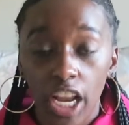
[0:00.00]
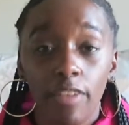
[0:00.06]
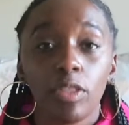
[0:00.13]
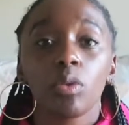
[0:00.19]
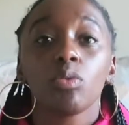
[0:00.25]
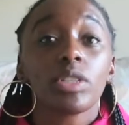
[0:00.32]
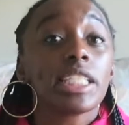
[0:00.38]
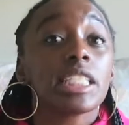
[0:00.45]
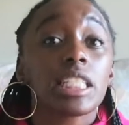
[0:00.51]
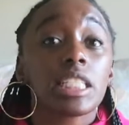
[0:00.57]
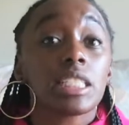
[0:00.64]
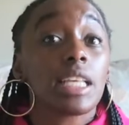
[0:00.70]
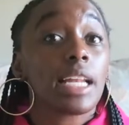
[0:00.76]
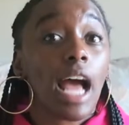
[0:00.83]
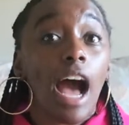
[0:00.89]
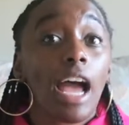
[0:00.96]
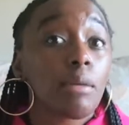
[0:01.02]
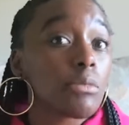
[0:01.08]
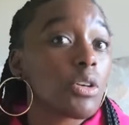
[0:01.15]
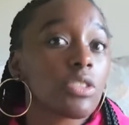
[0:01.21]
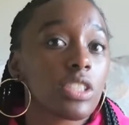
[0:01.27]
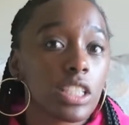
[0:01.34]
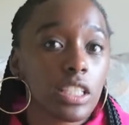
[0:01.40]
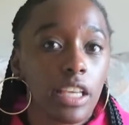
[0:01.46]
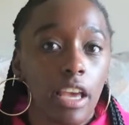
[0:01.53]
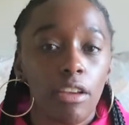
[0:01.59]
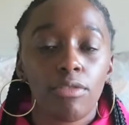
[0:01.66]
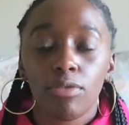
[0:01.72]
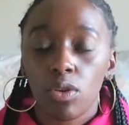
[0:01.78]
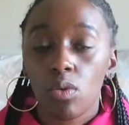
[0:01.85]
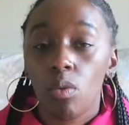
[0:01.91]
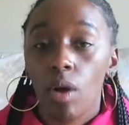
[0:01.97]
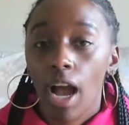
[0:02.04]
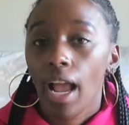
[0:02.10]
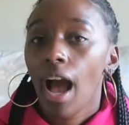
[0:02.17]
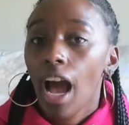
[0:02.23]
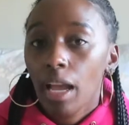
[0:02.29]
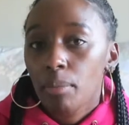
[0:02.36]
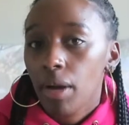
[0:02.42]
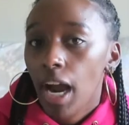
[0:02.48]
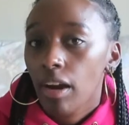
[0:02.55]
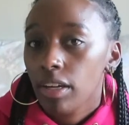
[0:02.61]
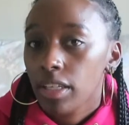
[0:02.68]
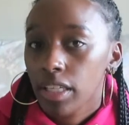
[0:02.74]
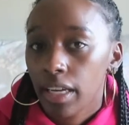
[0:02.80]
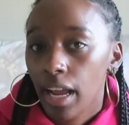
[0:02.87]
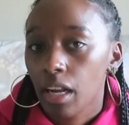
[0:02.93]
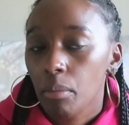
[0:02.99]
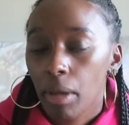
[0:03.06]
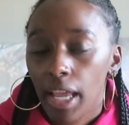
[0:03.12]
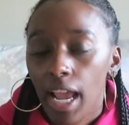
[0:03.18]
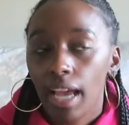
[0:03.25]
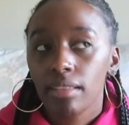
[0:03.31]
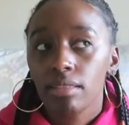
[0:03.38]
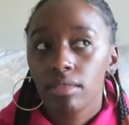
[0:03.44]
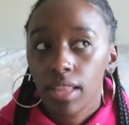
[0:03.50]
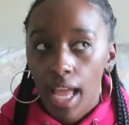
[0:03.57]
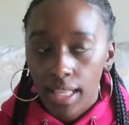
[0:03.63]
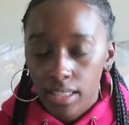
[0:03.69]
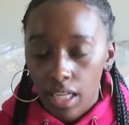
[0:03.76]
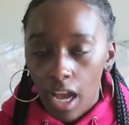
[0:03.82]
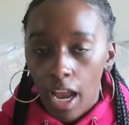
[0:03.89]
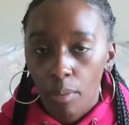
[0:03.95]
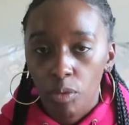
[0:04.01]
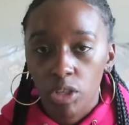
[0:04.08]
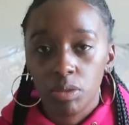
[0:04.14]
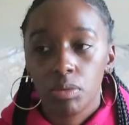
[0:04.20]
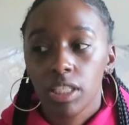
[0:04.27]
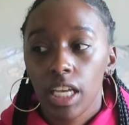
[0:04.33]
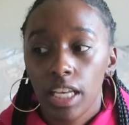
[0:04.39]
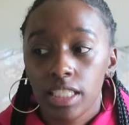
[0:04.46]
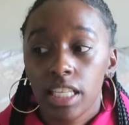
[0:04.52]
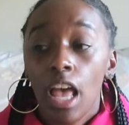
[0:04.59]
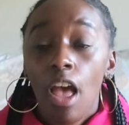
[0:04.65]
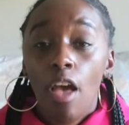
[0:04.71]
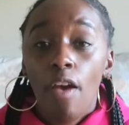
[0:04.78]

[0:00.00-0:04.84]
And the reasons that I mostly gave for why I pirated anime at that time was because